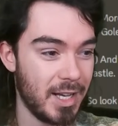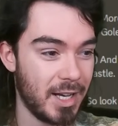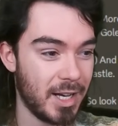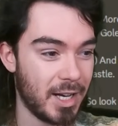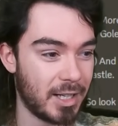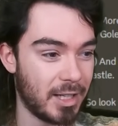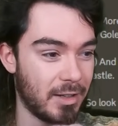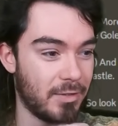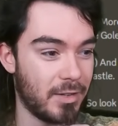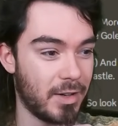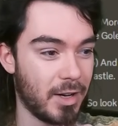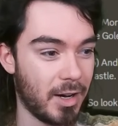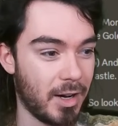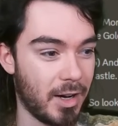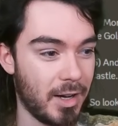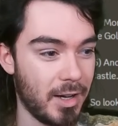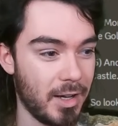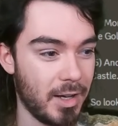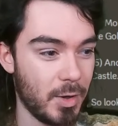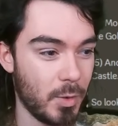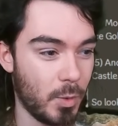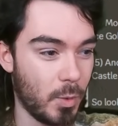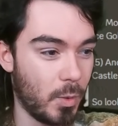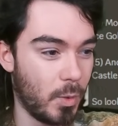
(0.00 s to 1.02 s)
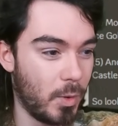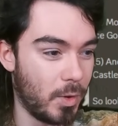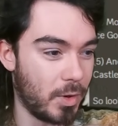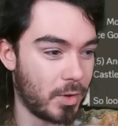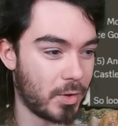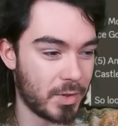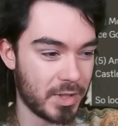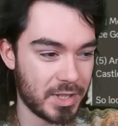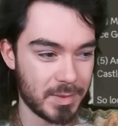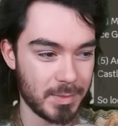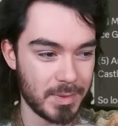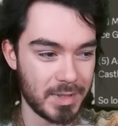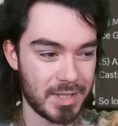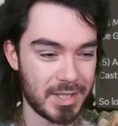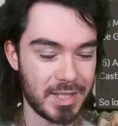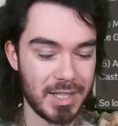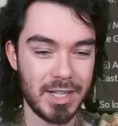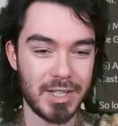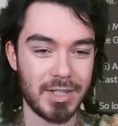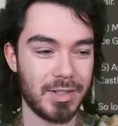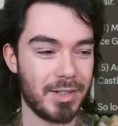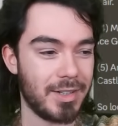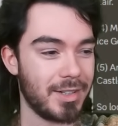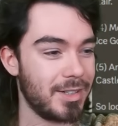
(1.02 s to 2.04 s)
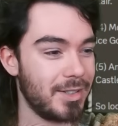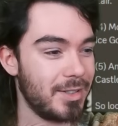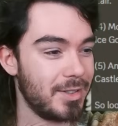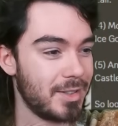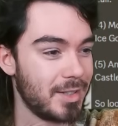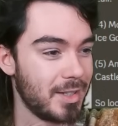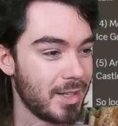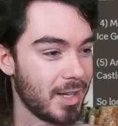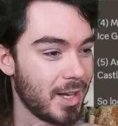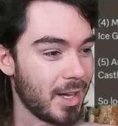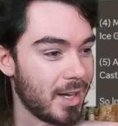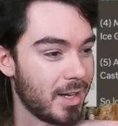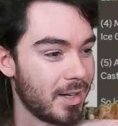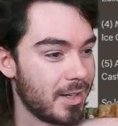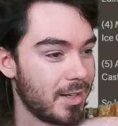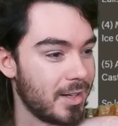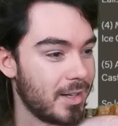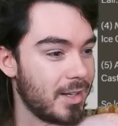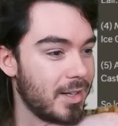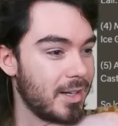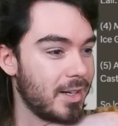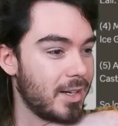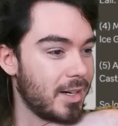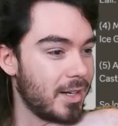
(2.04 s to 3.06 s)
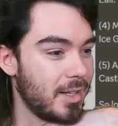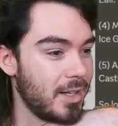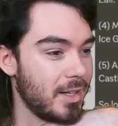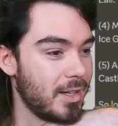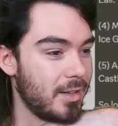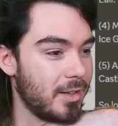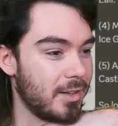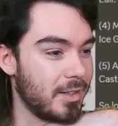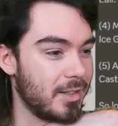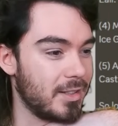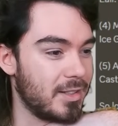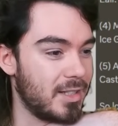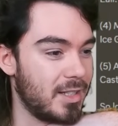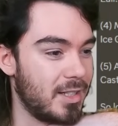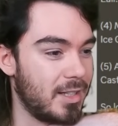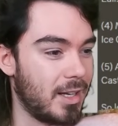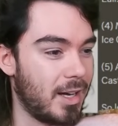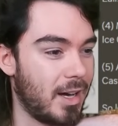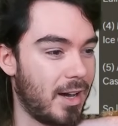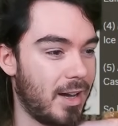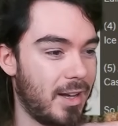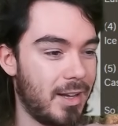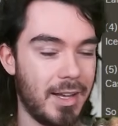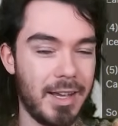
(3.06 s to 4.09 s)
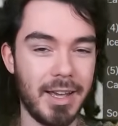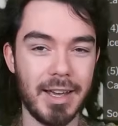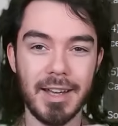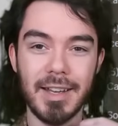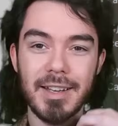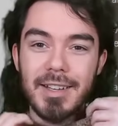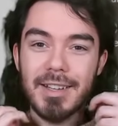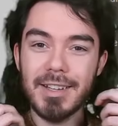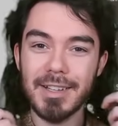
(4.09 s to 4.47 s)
And I've got, oh, Christmas t shirt. Can you see that? I think you can see that. Yeah.